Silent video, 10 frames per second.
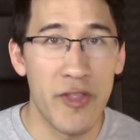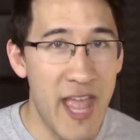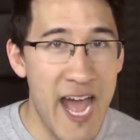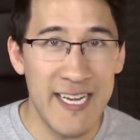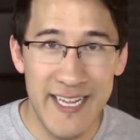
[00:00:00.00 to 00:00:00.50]

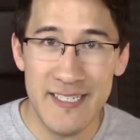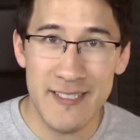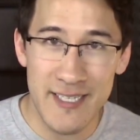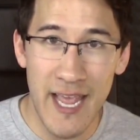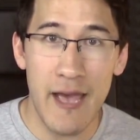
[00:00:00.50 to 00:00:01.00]
not get
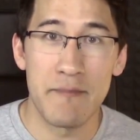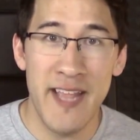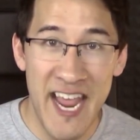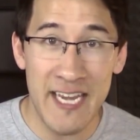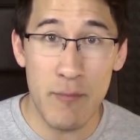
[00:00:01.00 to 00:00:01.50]

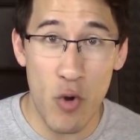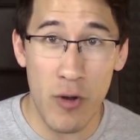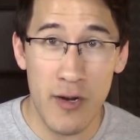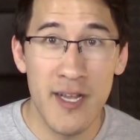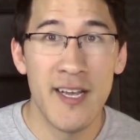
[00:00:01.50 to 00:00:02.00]
scammed
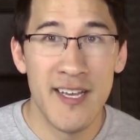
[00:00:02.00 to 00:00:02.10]
anymore.